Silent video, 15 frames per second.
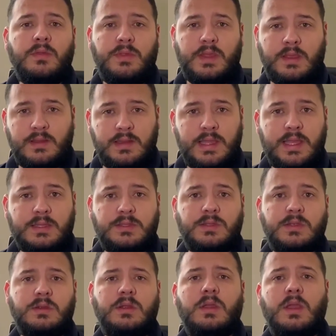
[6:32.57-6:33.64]
the
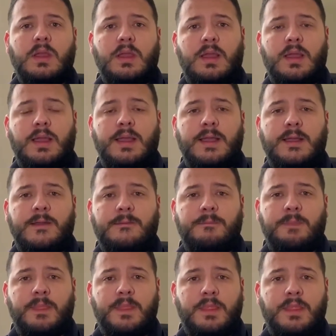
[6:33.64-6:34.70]
collector,
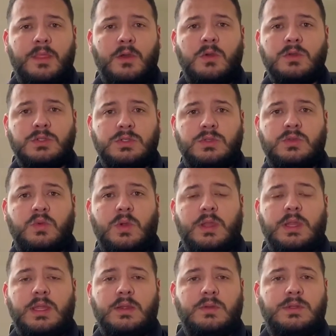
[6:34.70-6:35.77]
those
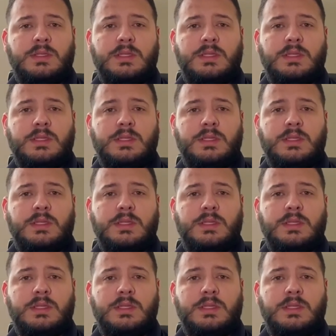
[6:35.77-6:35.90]
$10 or